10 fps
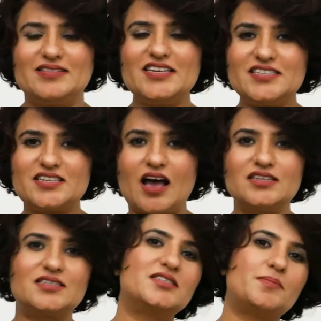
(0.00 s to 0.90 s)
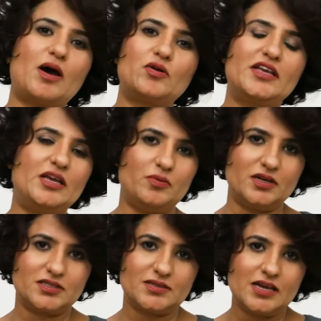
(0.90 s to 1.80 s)
This task is about
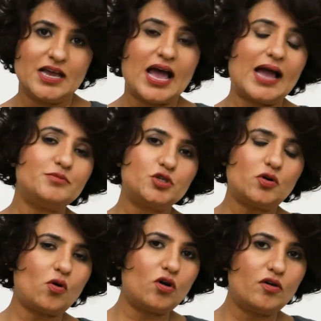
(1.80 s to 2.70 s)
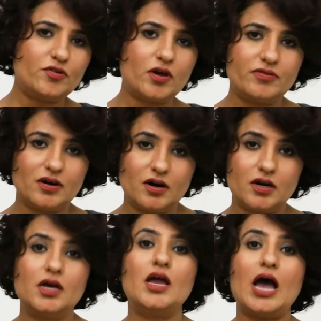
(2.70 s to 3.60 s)
keywords. I'm sure all of you have
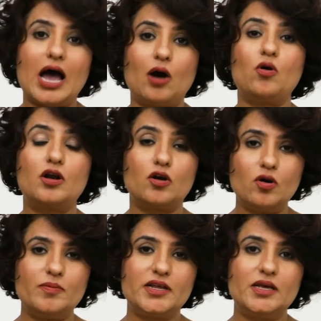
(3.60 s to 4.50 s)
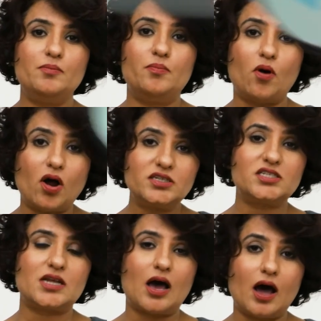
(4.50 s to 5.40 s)
heard how globally
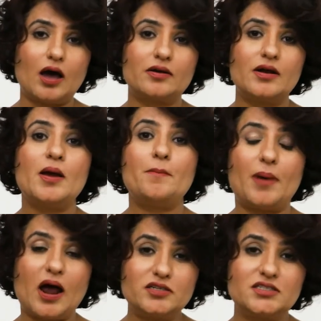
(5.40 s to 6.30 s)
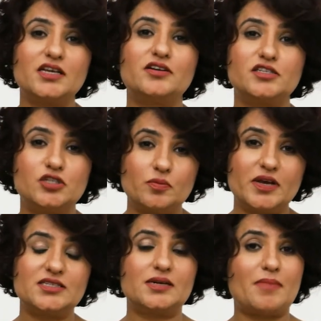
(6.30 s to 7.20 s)
bots are parsing
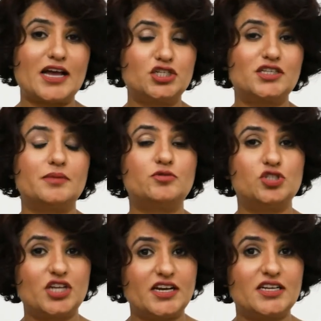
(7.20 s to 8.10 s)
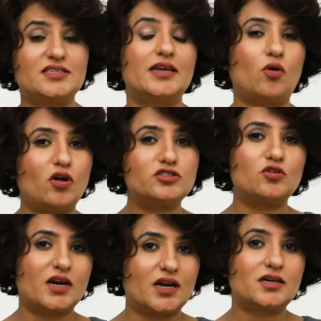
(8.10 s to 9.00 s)
resumes and matching them to JDs and
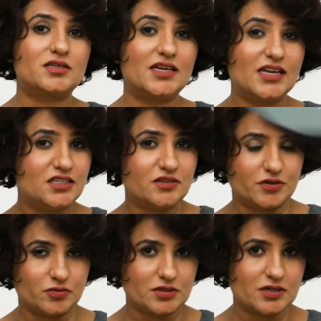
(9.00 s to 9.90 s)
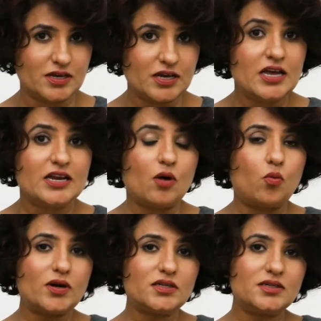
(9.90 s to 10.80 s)
also conducting interviews. Now,
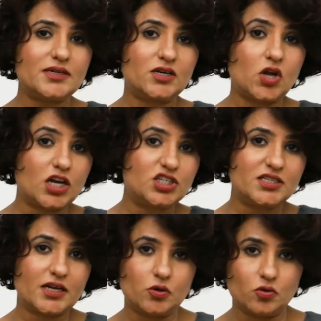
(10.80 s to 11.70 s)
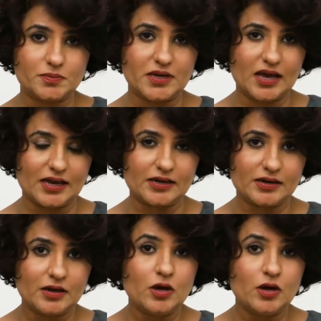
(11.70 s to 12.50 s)
what is the technology that goes behind?